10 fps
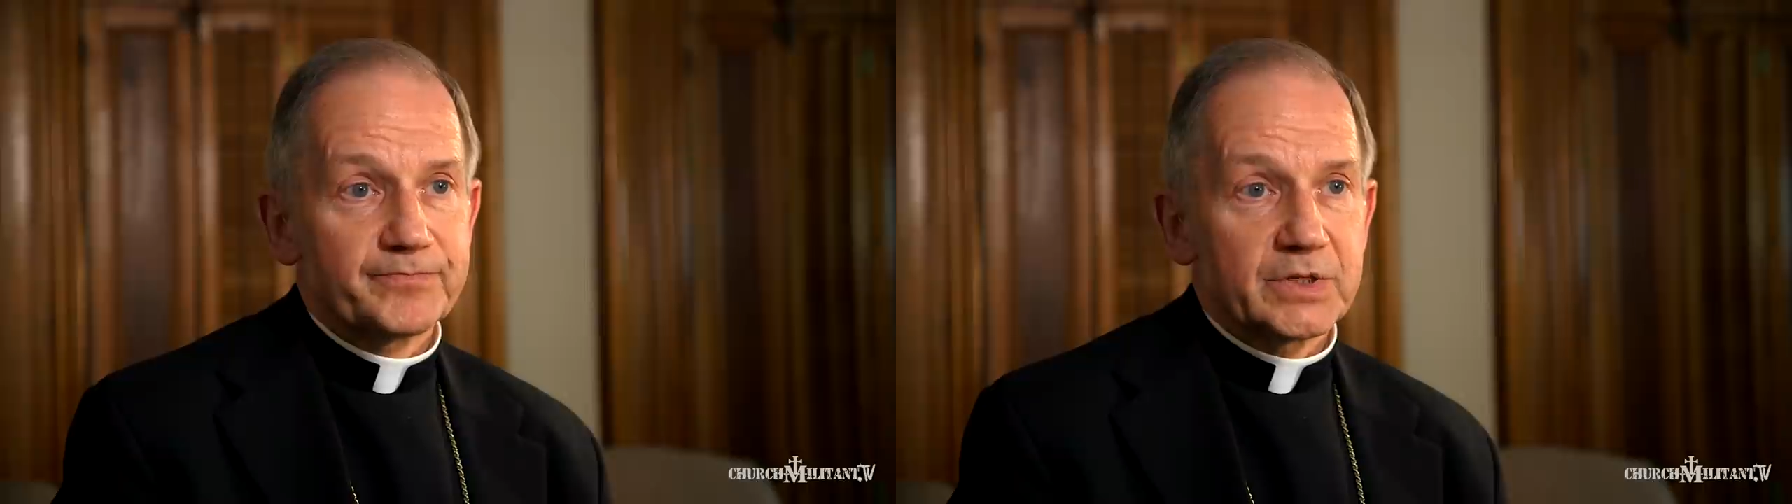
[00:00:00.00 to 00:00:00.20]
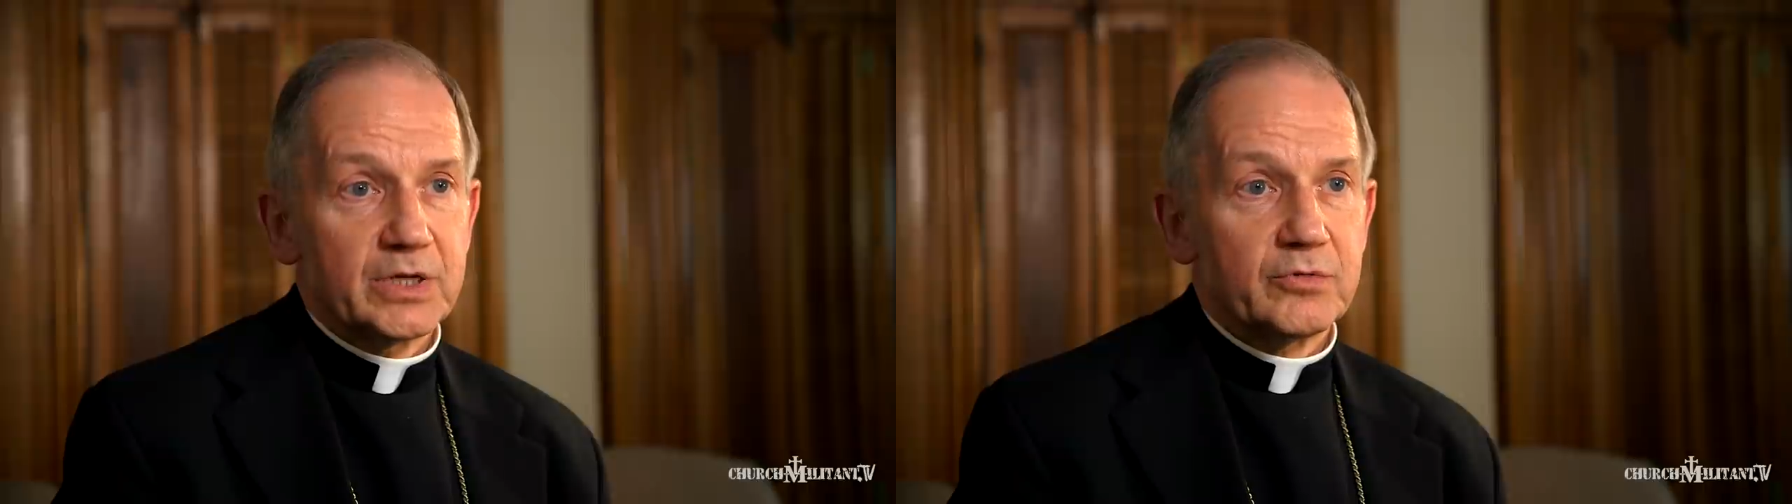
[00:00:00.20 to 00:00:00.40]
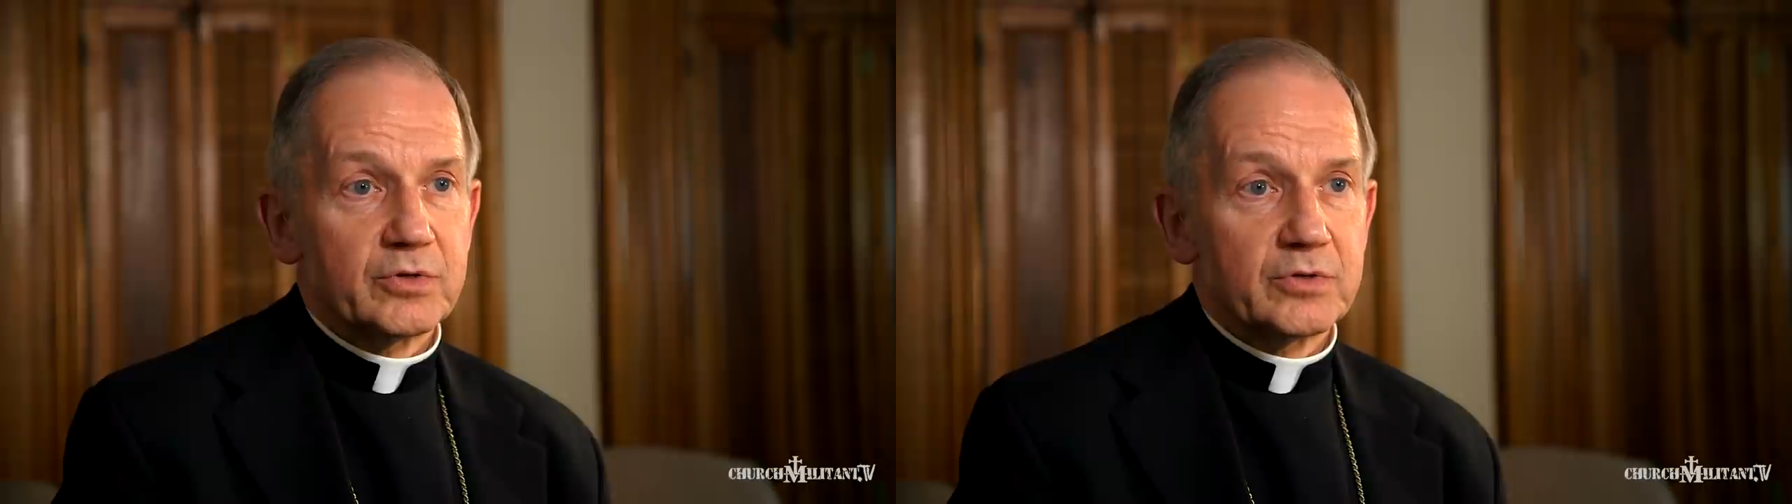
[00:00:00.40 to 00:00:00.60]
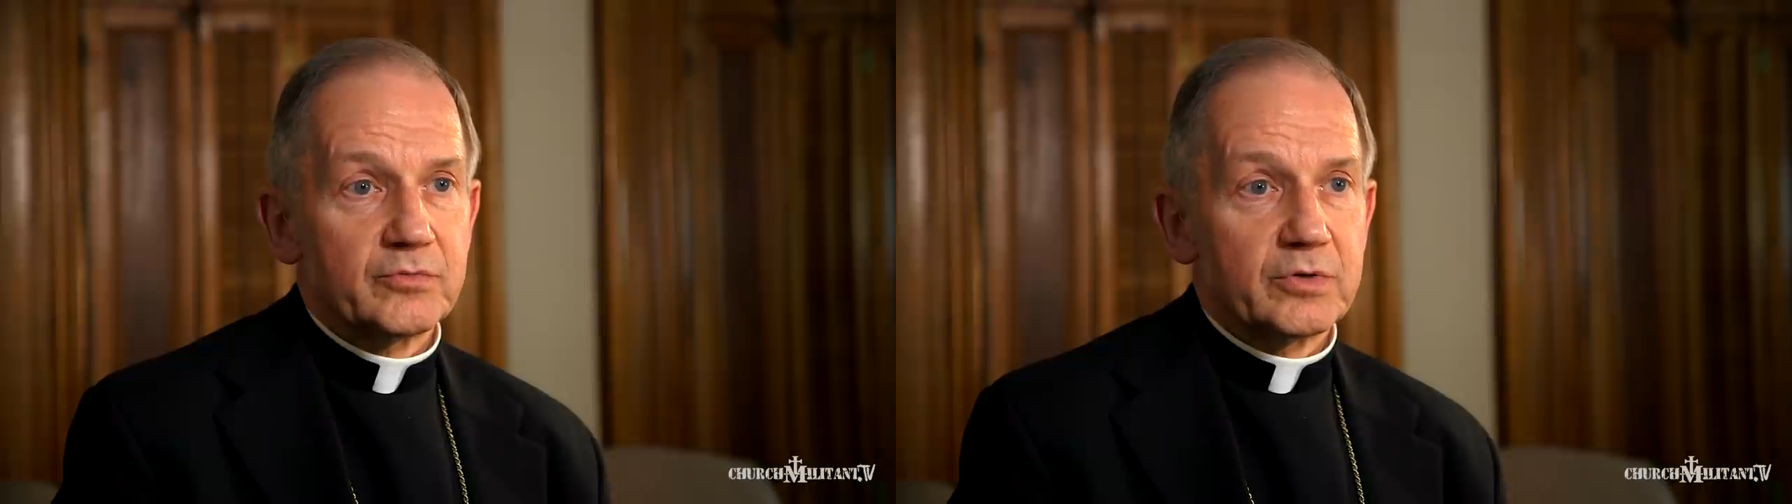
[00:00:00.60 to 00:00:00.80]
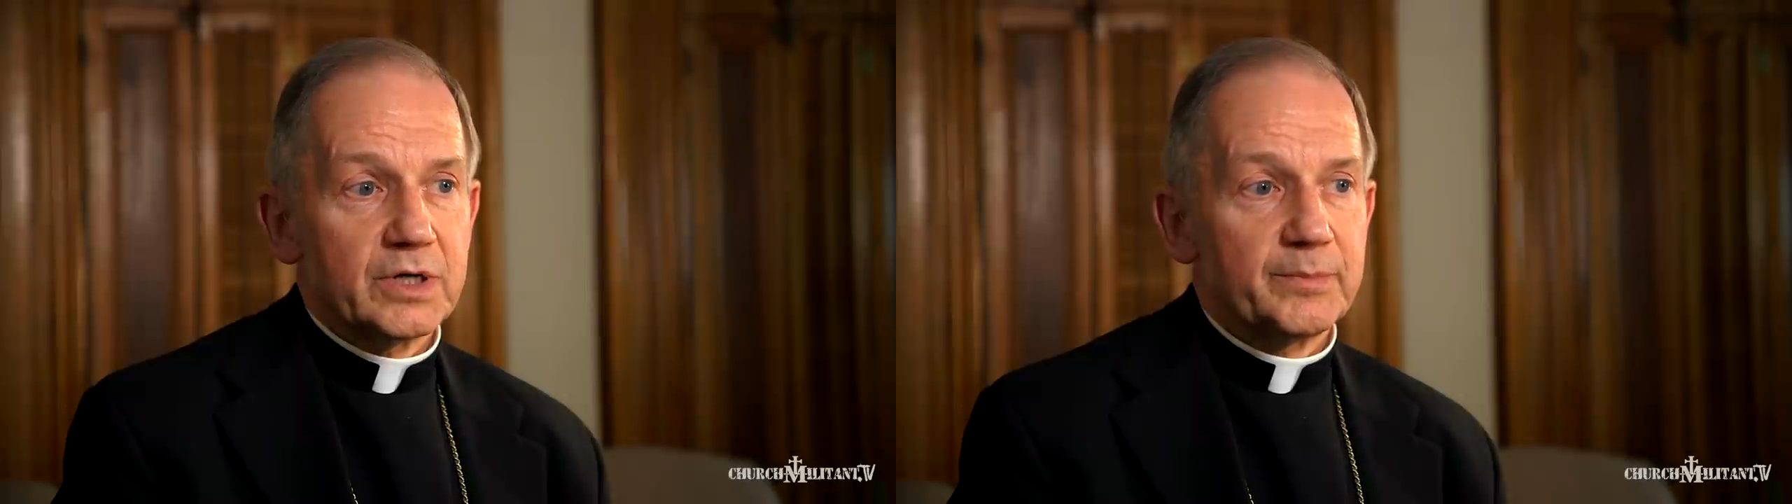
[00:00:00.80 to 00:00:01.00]
that
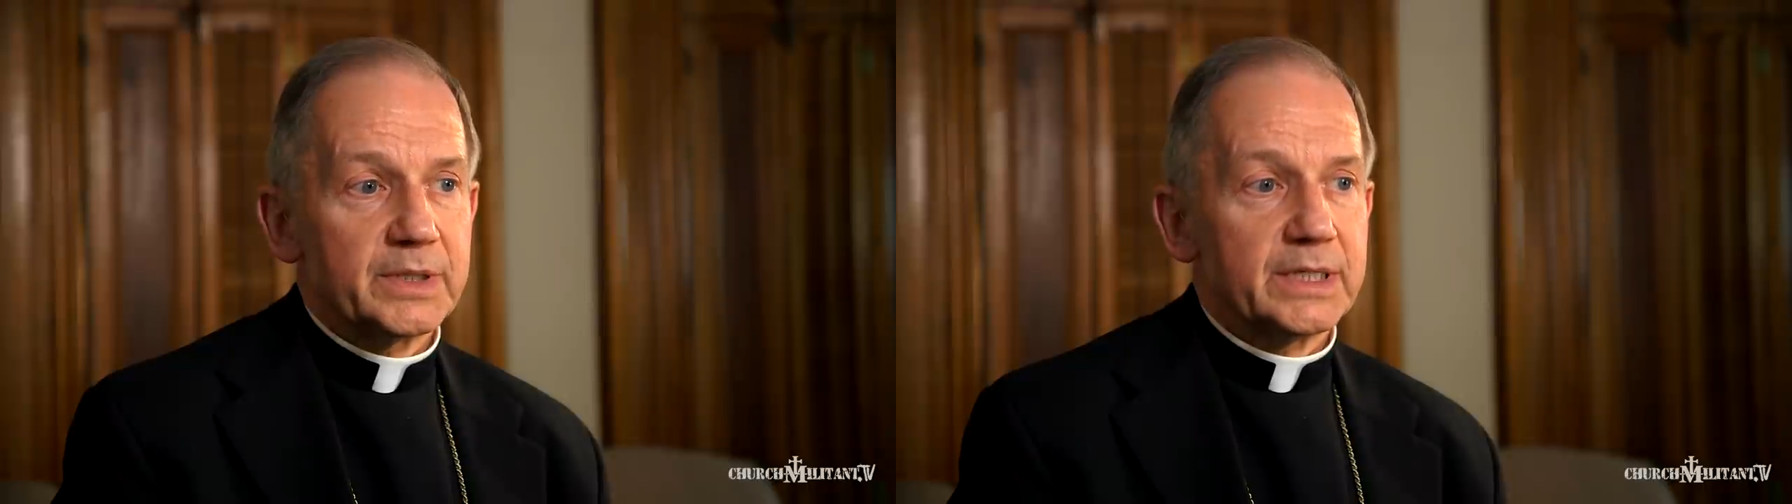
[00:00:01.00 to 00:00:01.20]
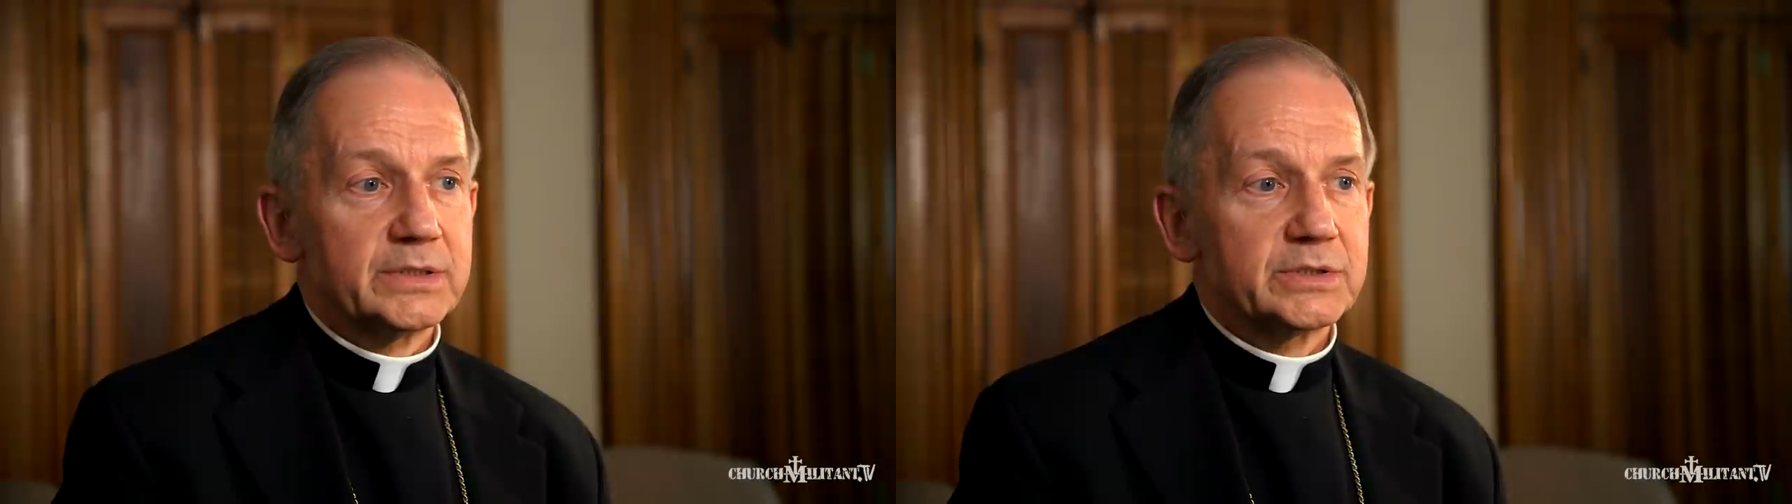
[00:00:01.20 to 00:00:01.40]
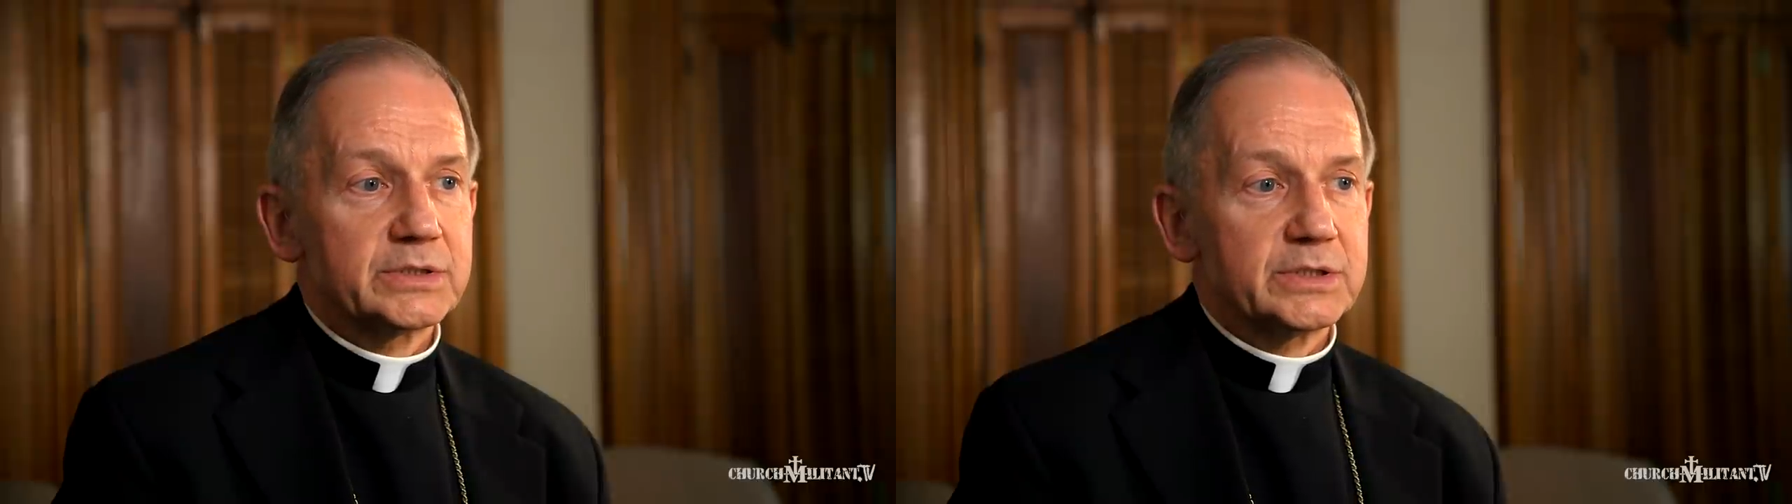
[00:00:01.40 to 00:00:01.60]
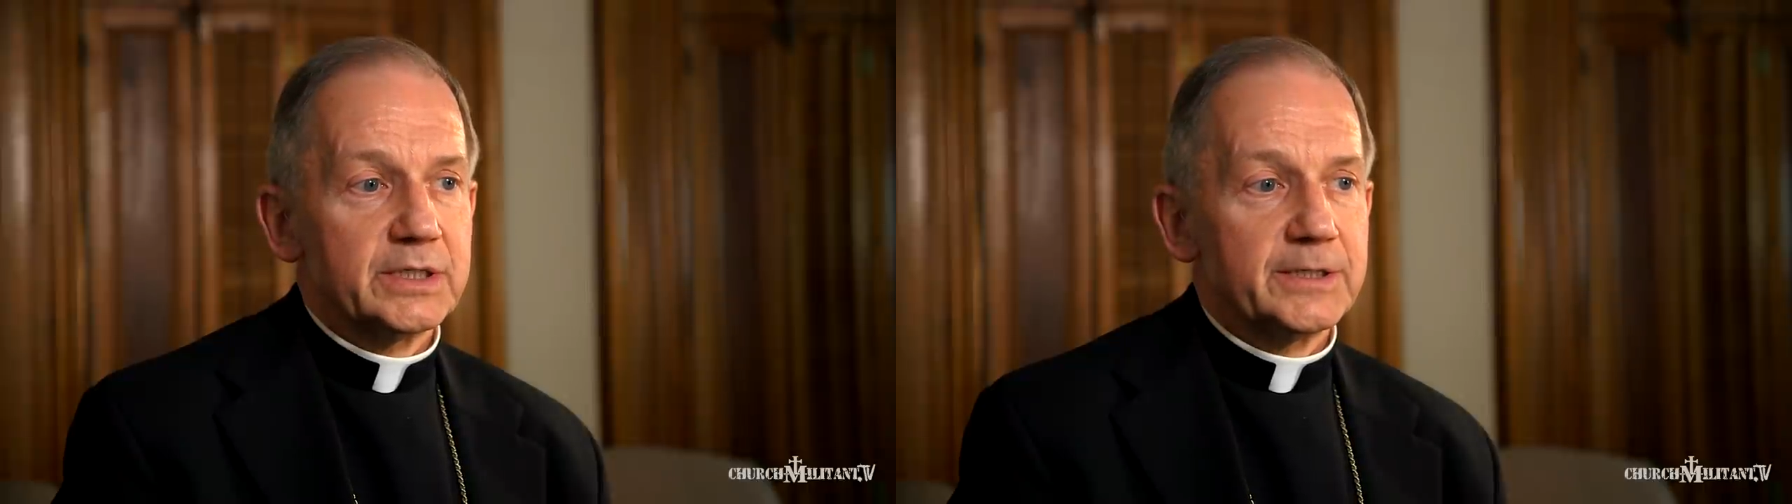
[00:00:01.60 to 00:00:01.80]
we're up against.